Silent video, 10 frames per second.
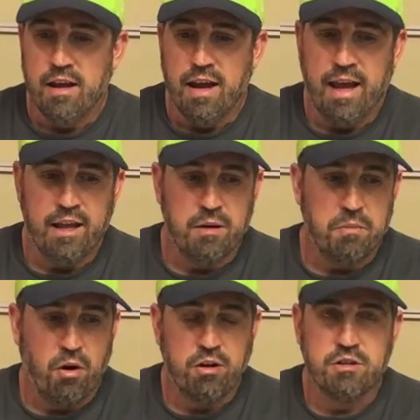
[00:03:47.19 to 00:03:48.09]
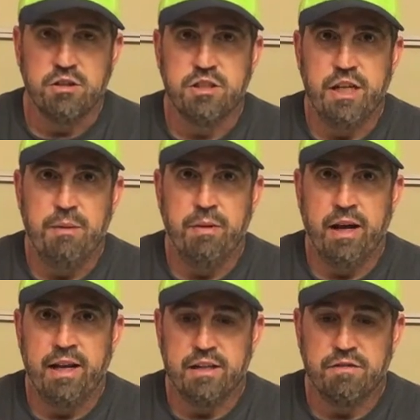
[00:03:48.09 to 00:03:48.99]
and the parts are cheap
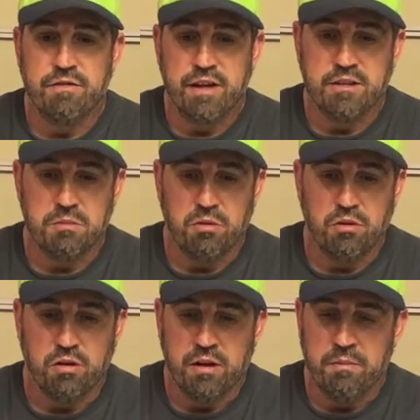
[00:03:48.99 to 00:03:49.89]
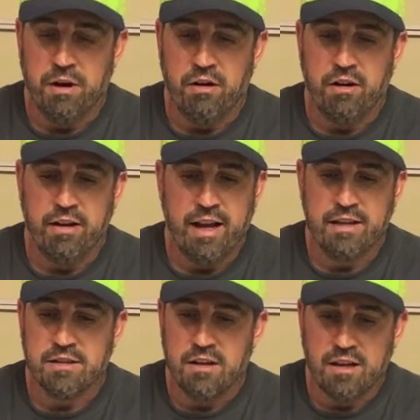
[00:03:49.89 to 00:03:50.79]
and it's fixable and
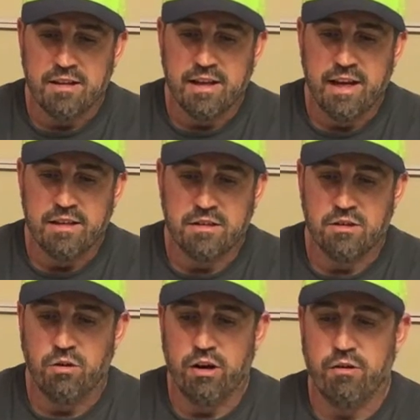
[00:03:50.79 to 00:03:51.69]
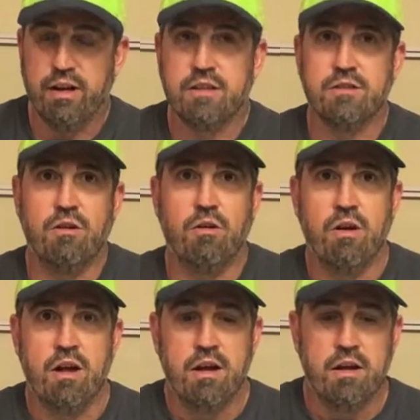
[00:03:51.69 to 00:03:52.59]
that's not the case in toy grade. So
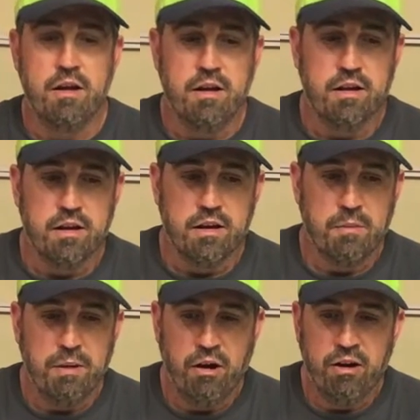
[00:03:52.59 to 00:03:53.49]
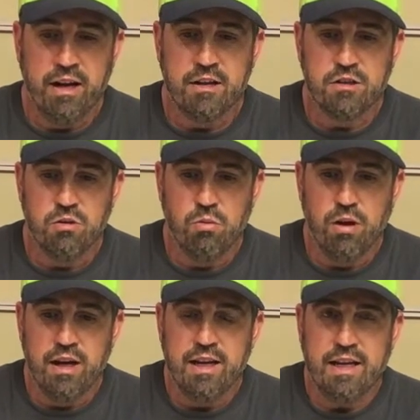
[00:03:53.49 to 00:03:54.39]
comparing it to
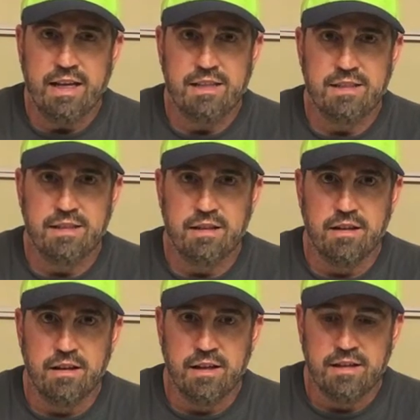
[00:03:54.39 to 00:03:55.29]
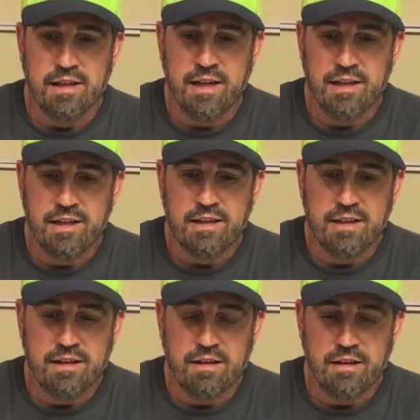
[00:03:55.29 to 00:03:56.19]
what its
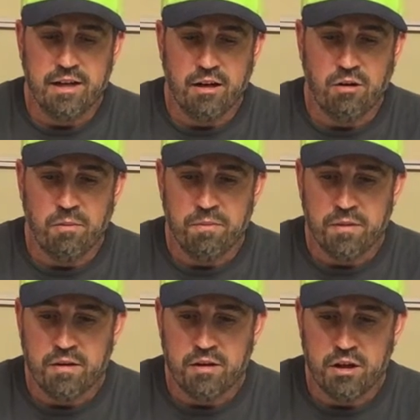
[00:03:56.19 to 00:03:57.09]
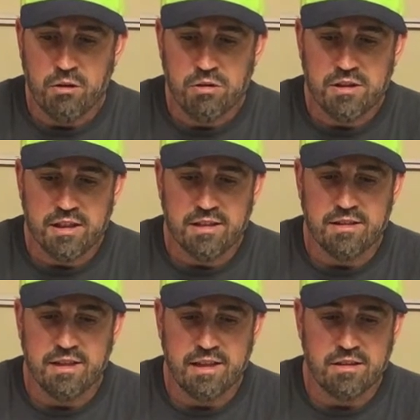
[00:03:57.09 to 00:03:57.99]
intended, use
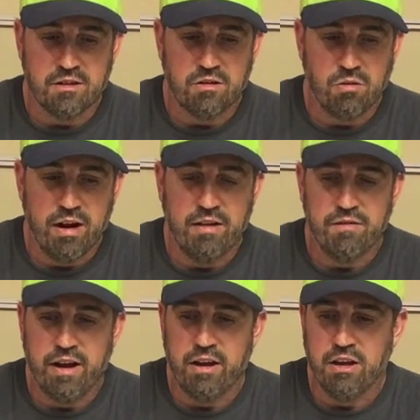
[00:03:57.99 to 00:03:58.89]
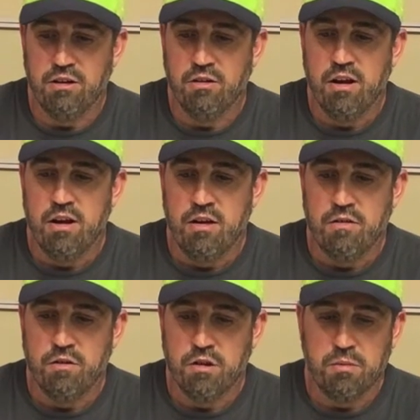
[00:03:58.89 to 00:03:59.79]
is, it's a great value
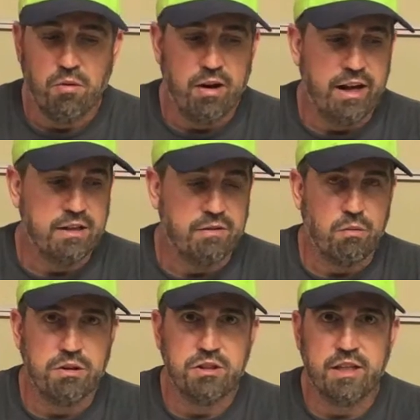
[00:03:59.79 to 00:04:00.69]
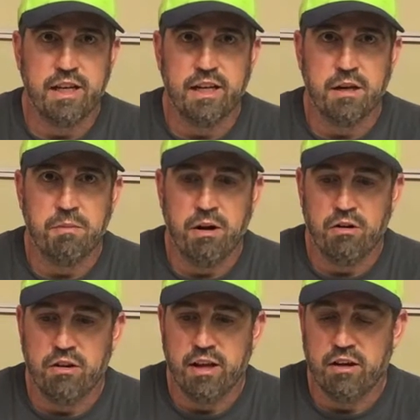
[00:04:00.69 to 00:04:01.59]
for the price, what you get
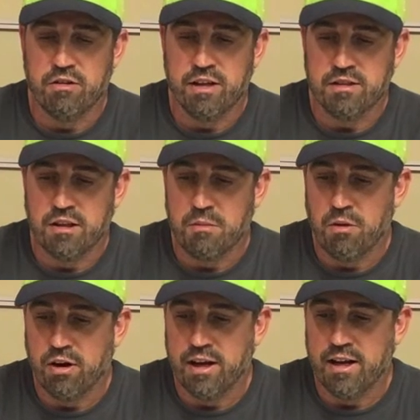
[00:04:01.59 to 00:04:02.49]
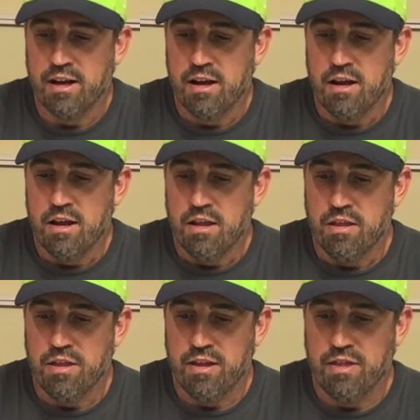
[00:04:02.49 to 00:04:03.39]
compared to the other things on the market
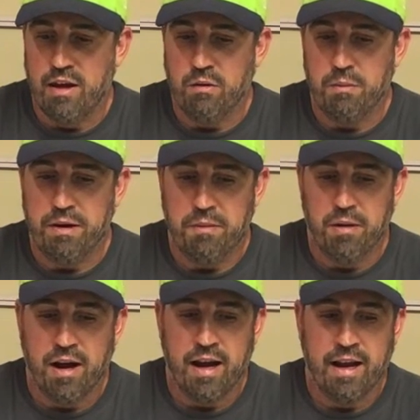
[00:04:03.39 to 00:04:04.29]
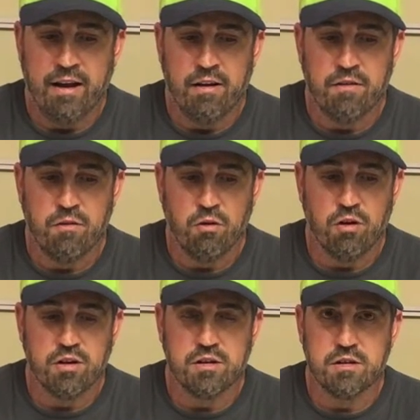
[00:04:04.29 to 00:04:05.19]
that they would be buying
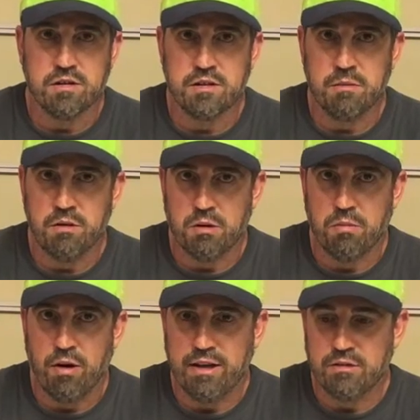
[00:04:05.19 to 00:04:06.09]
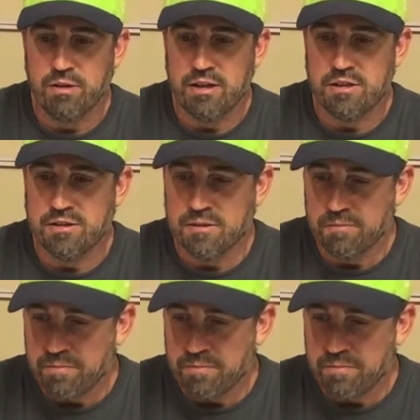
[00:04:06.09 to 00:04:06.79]
for similar price ranges.